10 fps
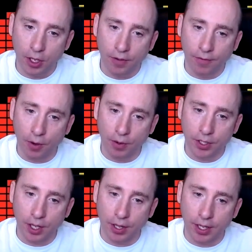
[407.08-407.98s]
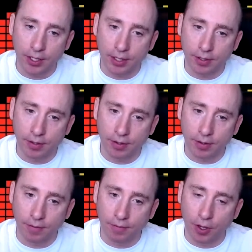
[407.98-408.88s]
you've always got this
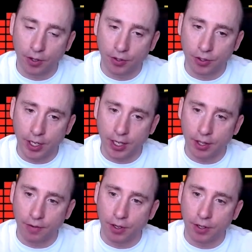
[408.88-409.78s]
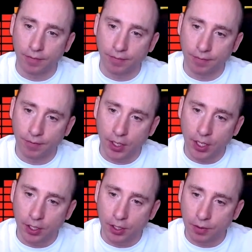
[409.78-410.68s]
4th string in the
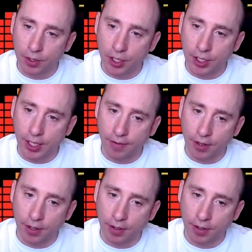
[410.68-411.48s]
root to a G7,